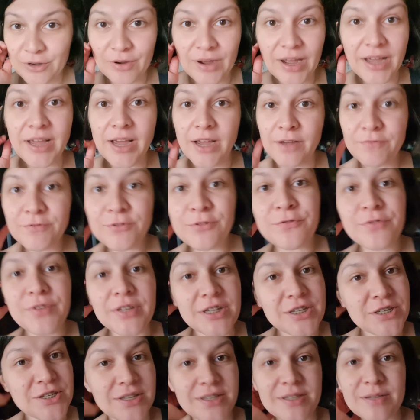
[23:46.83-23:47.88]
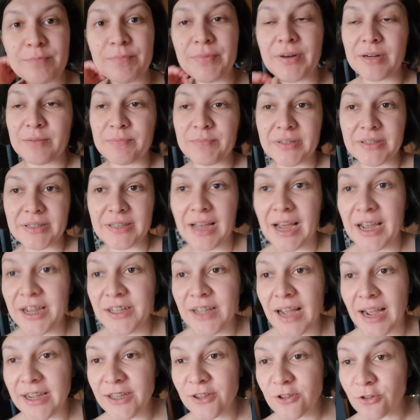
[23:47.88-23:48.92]
I have to finish this apartment.
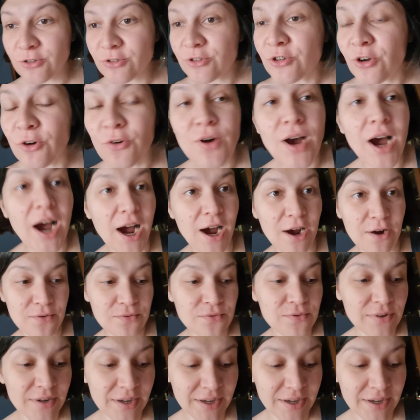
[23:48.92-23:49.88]
I don't know how.